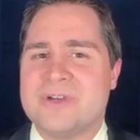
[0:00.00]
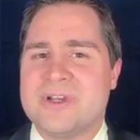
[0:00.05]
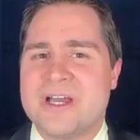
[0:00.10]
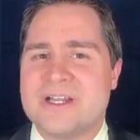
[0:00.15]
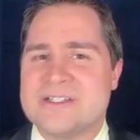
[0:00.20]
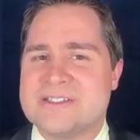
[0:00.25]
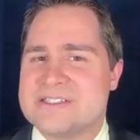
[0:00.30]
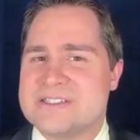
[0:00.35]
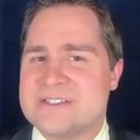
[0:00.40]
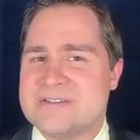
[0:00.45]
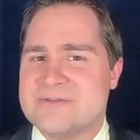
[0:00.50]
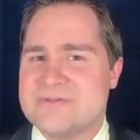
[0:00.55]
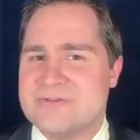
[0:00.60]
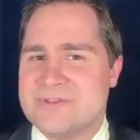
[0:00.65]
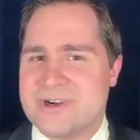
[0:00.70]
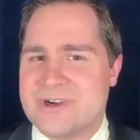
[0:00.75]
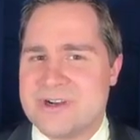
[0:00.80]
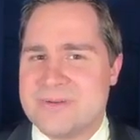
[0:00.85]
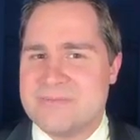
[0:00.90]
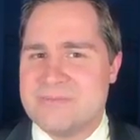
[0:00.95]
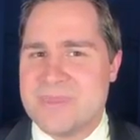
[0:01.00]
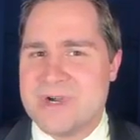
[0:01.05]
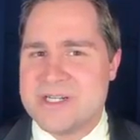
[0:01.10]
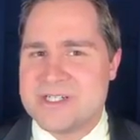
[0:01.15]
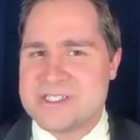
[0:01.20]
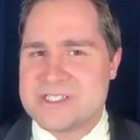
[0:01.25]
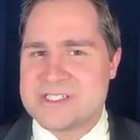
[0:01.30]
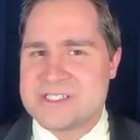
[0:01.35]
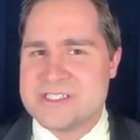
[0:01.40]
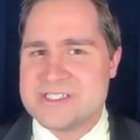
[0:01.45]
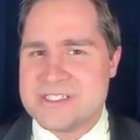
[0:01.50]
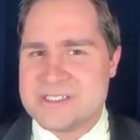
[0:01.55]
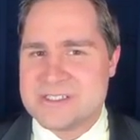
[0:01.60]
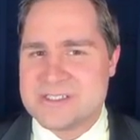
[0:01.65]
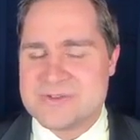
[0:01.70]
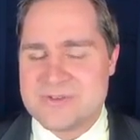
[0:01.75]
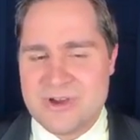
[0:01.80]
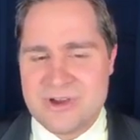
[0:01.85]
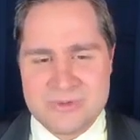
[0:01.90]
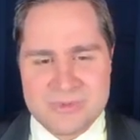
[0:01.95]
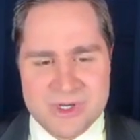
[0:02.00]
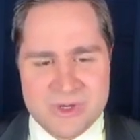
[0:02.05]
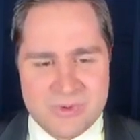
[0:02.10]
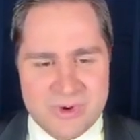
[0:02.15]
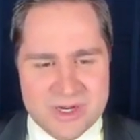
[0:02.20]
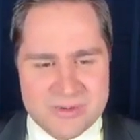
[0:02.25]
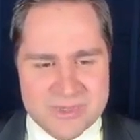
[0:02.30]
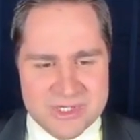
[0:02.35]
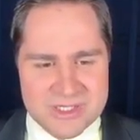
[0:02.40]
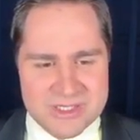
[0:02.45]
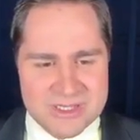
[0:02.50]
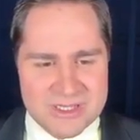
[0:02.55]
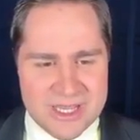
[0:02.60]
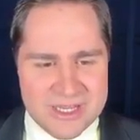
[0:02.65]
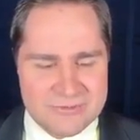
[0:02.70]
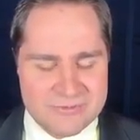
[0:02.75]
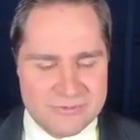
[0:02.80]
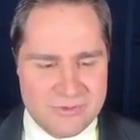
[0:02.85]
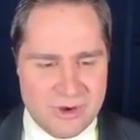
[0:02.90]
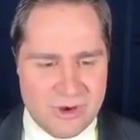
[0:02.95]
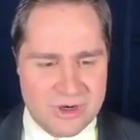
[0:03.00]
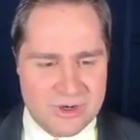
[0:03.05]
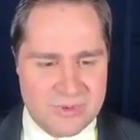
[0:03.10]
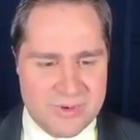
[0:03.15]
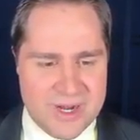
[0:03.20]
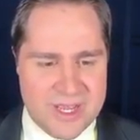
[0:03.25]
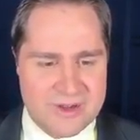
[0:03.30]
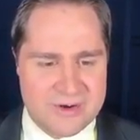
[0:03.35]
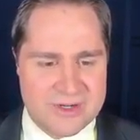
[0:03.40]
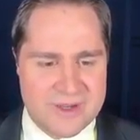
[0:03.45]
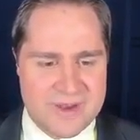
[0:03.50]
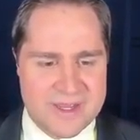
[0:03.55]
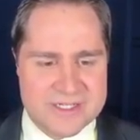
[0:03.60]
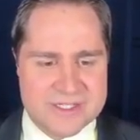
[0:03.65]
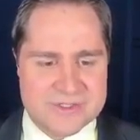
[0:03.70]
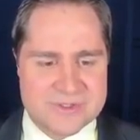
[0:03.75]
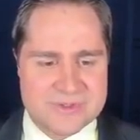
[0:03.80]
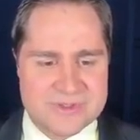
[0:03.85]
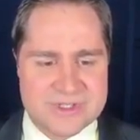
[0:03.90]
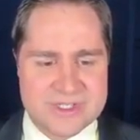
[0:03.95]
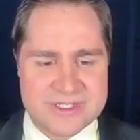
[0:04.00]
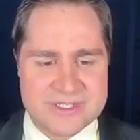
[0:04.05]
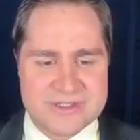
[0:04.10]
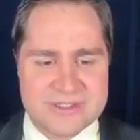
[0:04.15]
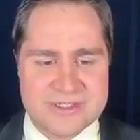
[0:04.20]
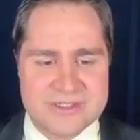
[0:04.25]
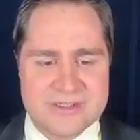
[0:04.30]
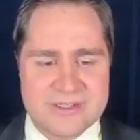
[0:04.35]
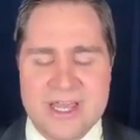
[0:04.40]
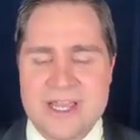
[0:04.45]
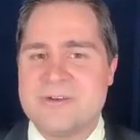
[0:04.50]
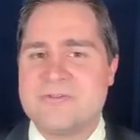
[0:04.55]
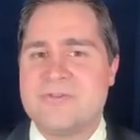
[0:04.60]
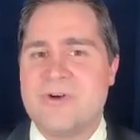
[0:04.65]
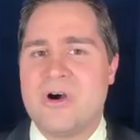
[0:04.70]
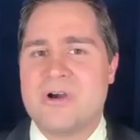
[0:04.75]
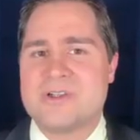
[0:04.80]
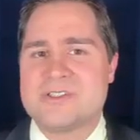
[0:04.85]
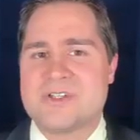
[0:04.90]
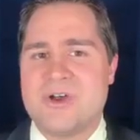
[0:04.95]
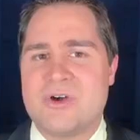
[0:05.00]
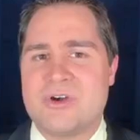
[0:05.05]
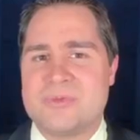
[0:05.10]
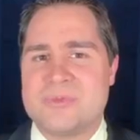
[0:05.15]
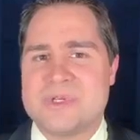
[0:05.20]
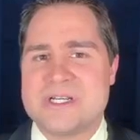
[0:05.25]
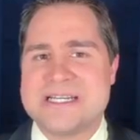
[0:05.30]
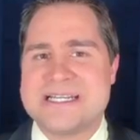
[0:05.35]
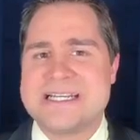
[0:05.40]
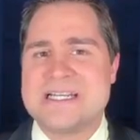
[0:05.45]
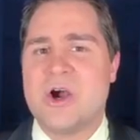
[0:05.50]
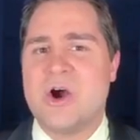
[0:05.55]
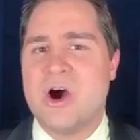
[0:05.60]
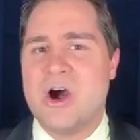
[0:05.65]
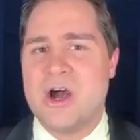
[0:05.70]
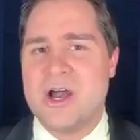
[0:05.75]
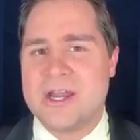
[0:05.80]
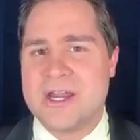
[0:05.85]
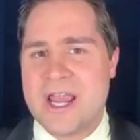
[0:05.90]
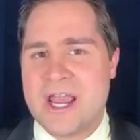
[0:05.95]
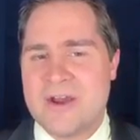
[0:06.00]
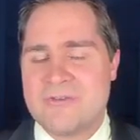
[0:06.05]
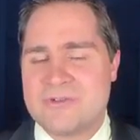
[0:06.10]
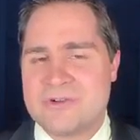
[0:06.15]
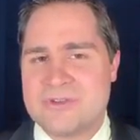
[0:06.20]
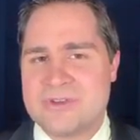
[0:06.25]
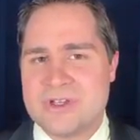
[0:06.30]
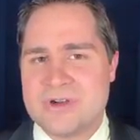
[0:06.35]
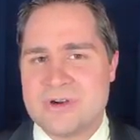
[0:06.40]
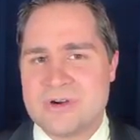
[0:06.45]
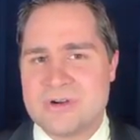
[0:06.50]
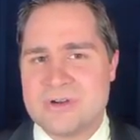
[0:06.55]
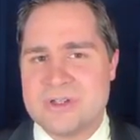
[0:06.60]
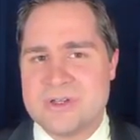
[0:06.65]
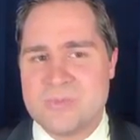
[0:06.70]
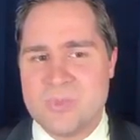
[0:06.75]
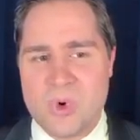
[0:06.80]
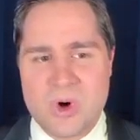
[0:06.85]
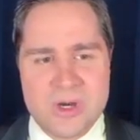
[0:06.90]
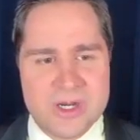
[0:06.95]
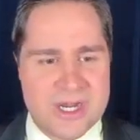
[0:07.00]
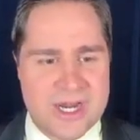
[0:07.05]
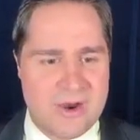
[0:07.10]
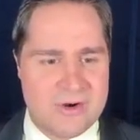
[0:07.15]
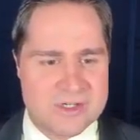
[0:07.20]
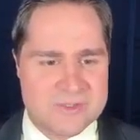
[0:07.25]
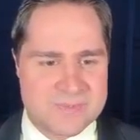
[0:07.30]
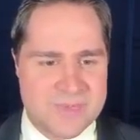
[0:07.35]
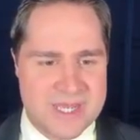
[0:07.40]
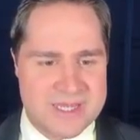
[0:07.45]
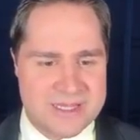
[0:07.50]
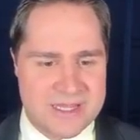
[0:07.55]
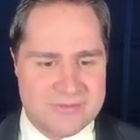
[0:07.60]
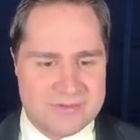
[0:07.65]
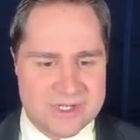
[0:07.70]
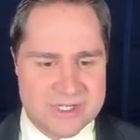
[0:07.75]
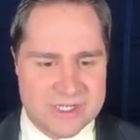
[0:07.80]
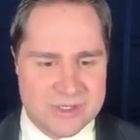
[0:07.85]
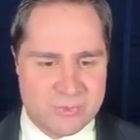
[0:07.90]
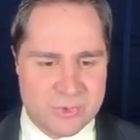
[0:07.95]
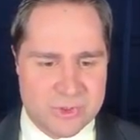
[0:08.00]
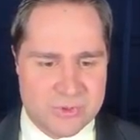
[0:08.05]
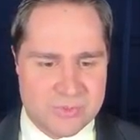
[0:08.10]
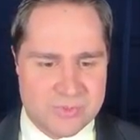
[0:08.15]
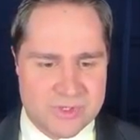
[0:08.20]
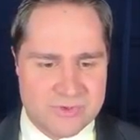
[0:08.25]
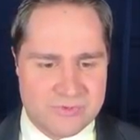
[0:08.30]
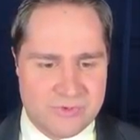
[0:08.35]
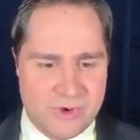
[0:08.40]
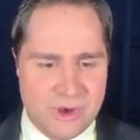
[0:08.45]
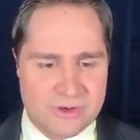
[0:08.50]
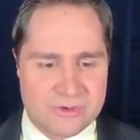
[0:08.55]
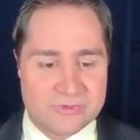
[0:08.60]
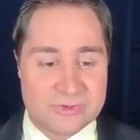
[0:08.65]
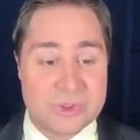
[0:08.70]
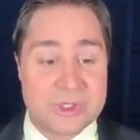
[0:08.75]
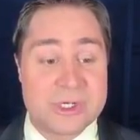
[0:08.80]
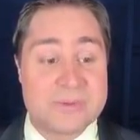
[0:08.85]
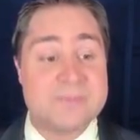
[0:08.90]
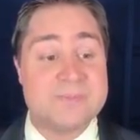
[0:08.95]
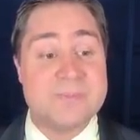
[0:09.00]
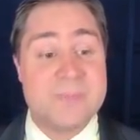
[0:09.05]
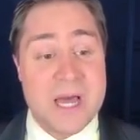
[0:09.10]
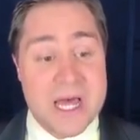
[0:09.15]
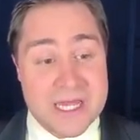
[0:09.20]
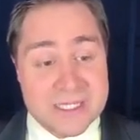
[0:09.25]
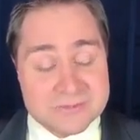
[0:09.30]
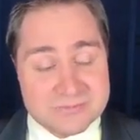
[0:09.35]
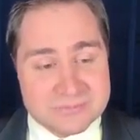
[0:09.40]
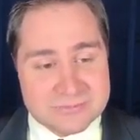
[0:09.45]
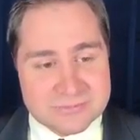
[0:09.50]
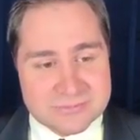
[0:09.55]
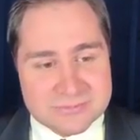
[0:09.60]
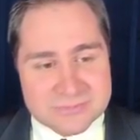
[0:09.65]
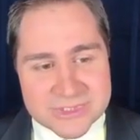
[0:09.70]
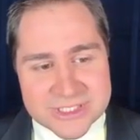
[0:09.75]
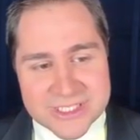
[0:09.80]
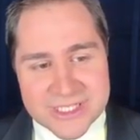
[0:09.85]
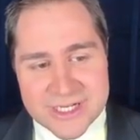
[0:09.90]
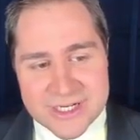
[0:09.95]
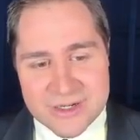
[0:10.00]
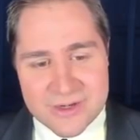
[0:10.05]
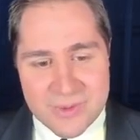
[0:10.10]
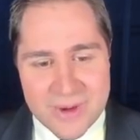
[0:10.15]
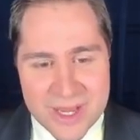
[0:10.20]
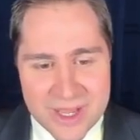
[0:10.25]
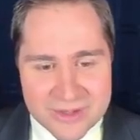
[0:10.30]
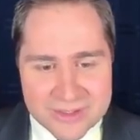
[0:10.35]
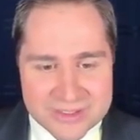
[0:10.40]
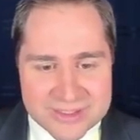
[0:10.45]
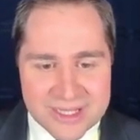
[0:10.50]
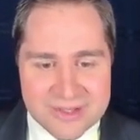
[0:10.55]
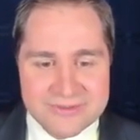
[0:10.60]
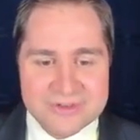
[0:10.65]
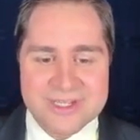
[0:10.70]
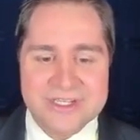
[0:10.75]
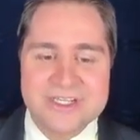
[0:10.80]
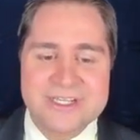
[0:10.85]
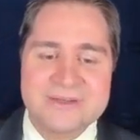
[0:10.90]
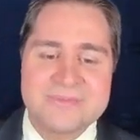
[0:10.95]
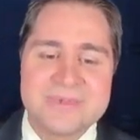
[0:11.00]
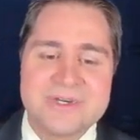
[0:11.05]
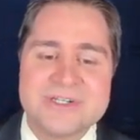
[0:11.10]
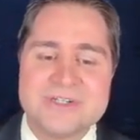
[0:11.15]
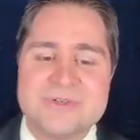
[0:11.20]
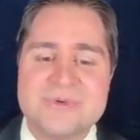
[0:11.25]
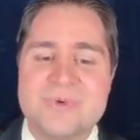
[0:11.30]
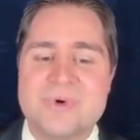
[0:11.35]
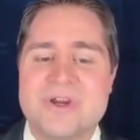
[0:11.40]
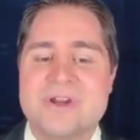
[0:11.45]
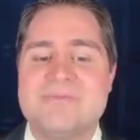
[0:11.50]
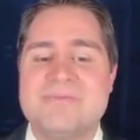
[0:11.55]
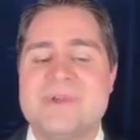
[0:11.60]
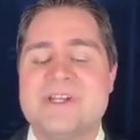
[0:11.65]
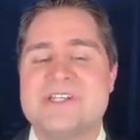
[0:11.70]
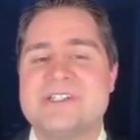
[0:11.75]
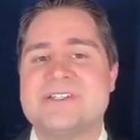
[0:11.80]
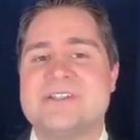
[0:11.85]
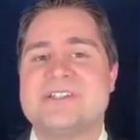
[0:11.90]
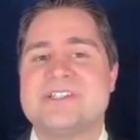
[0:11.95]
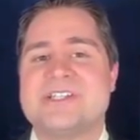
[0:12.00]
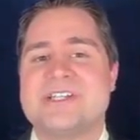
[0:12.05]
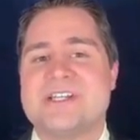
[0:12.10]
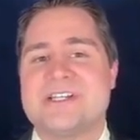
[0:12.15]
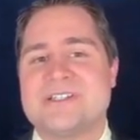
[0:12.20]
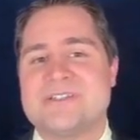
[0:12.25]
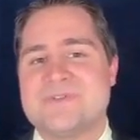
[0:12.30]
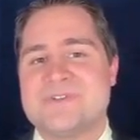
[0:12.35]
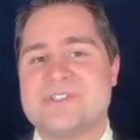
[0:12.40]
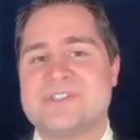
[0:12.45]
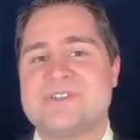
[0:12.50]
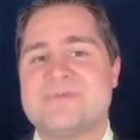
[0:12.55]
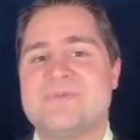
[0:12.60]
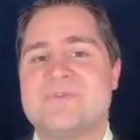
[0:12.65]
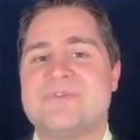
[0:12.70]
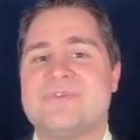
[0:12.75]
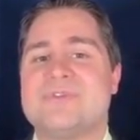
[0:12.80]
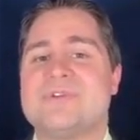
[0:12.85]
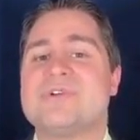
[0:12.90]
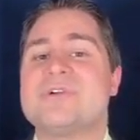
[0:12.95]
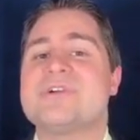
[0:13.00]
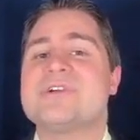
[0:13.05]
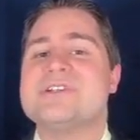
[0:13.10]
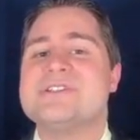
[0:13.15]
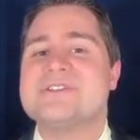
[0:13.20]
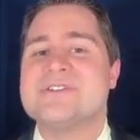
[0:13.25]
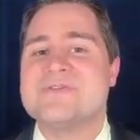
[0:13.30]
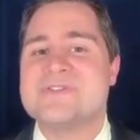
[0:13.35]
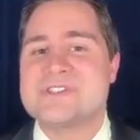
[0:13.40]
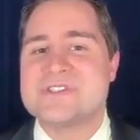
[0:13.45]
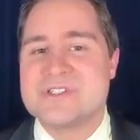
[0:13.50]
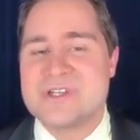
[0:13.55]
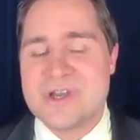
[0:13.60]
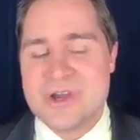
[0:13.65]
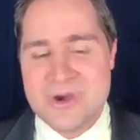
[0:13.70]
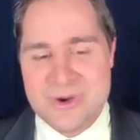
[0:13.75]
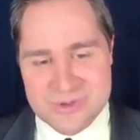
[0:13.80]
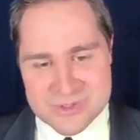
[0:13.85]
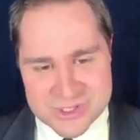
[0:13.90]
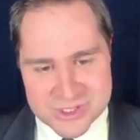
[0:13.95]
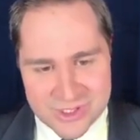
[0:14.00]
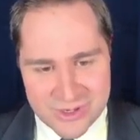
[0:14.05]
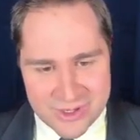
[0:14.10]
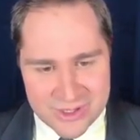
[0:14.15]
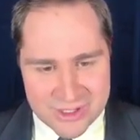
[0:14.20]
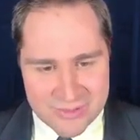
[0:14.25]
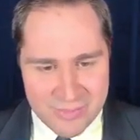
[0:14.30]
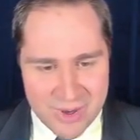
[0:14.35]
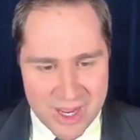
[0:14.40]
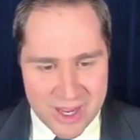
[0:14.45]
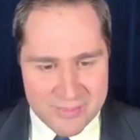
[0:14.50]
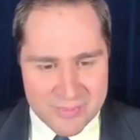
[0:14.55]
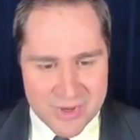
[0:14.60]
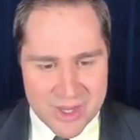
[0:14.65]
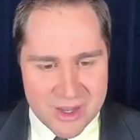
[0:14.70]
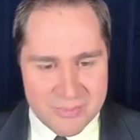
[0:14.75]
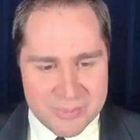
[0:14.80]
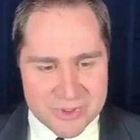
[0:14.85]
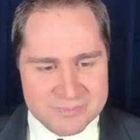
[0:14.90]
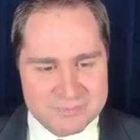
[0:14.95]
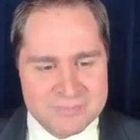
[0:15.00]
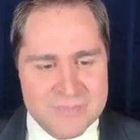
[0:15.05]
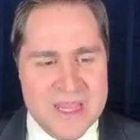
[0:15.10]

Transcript: Not seeing very much dense fog, but quite a bit of light fog around. Now, I do think the light fog is all going to be gone after the early morning hours. By 11 a.m., we will be fog-free, but beginning around 11 a.m., I do want to mention the chance for some flurries of snow starting to pop up.